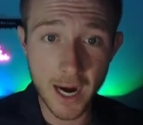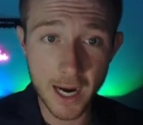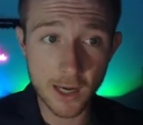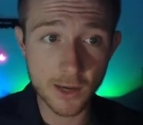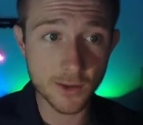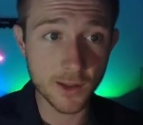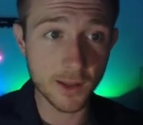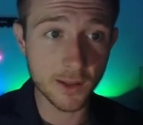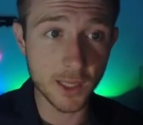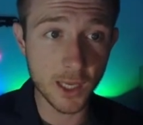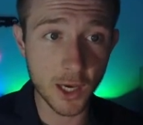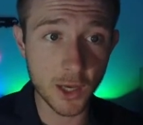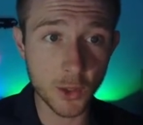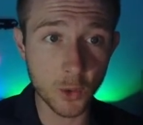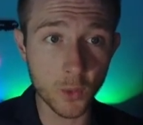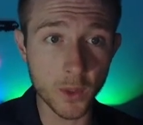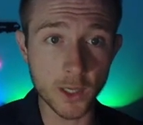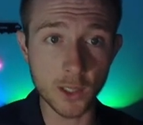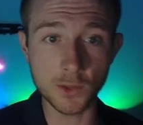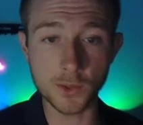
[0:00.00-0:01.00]
higher than the
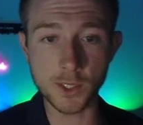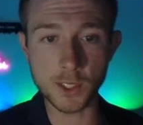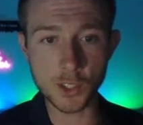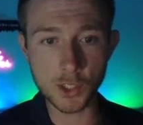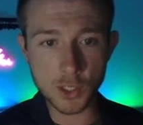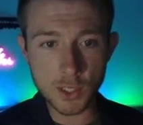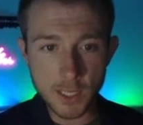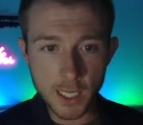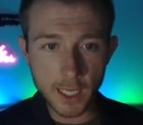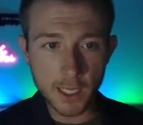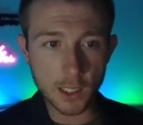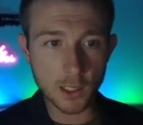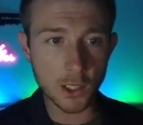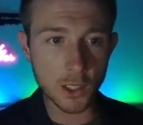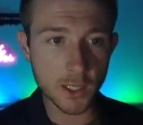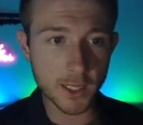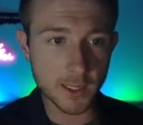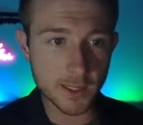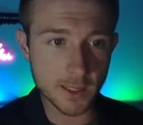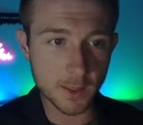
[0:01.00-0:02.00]
other windows. Let's just take a
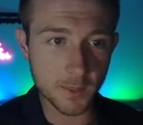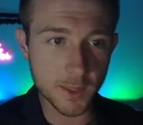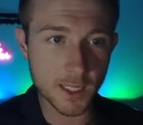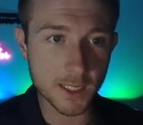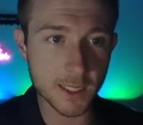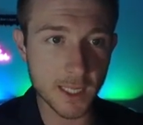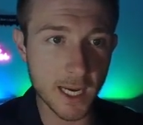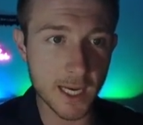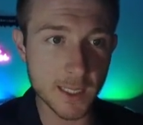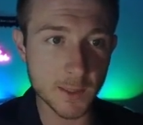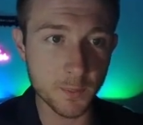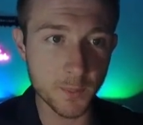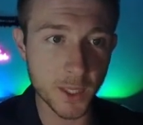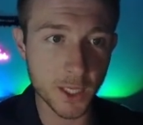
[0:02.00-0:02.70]
look at some of this guy's